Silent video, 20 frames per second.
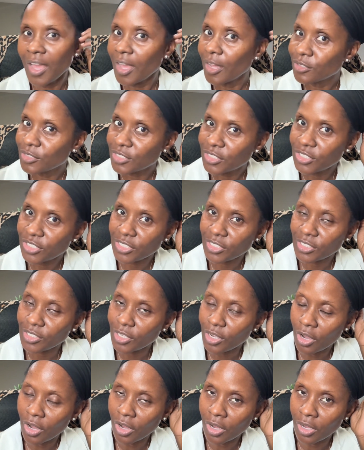was just
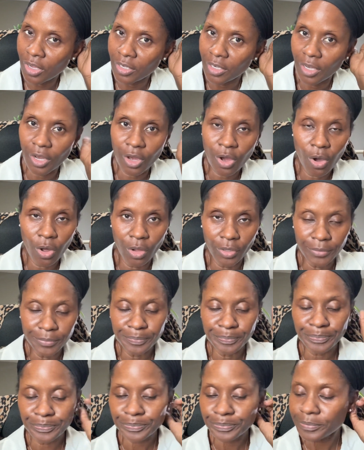on a call
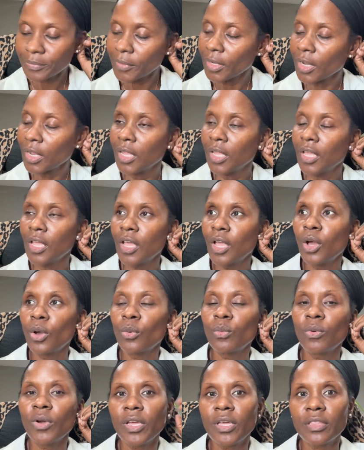
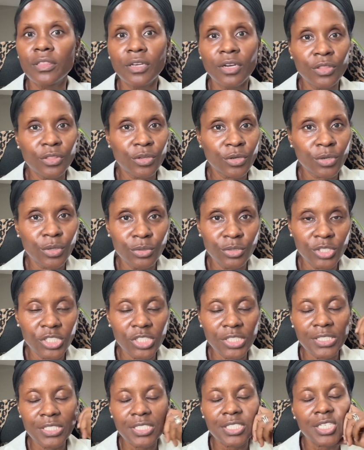with other
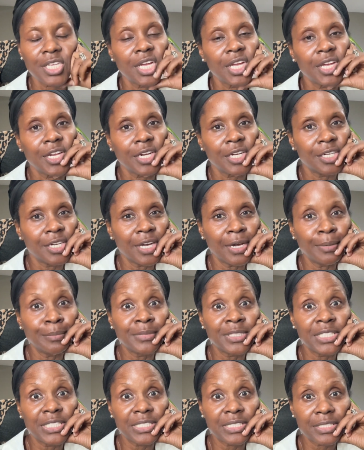coaches and
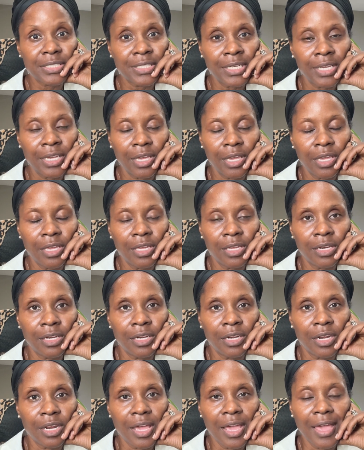I'm listening
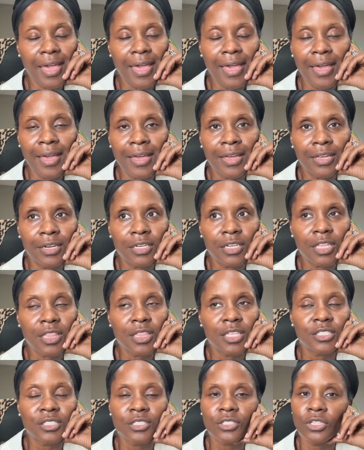in, and
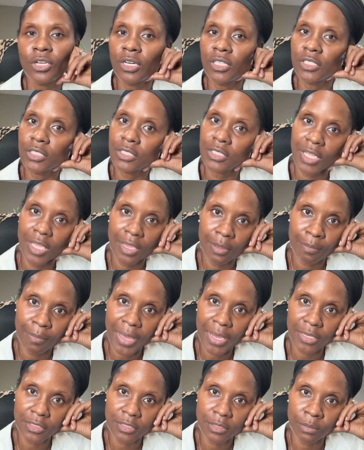this thought just came
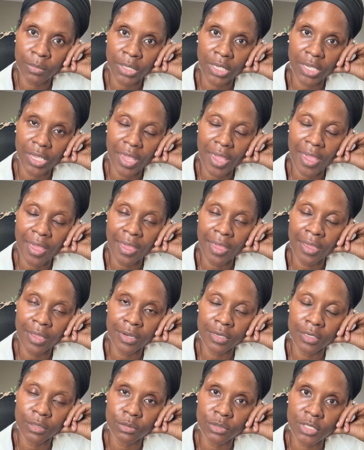back to me,
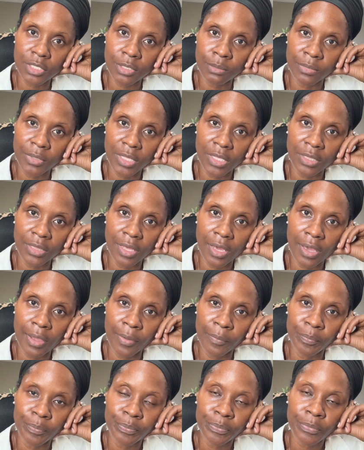and it was something that
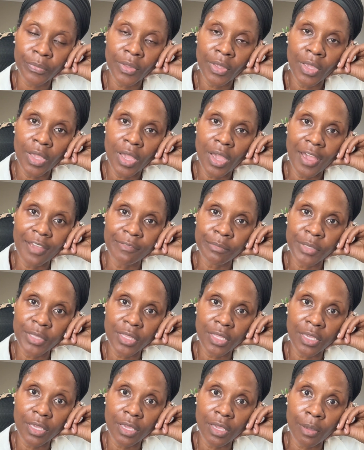I've been
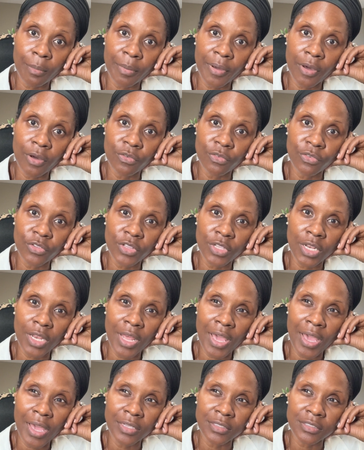thinking about for the
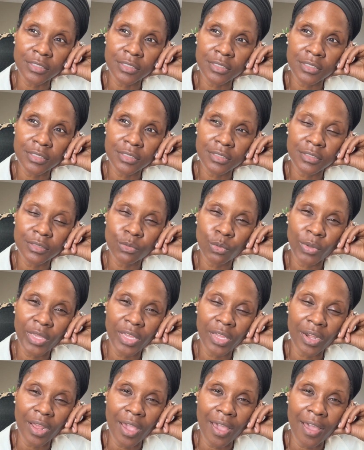last week
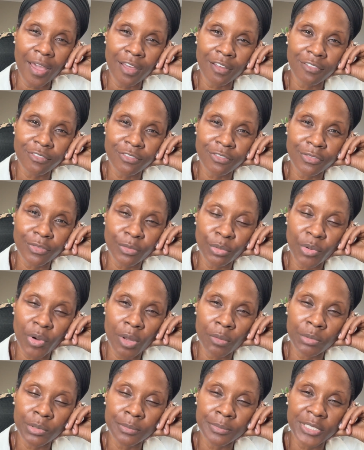and a half
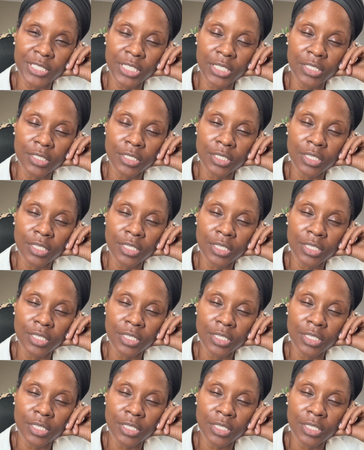probably.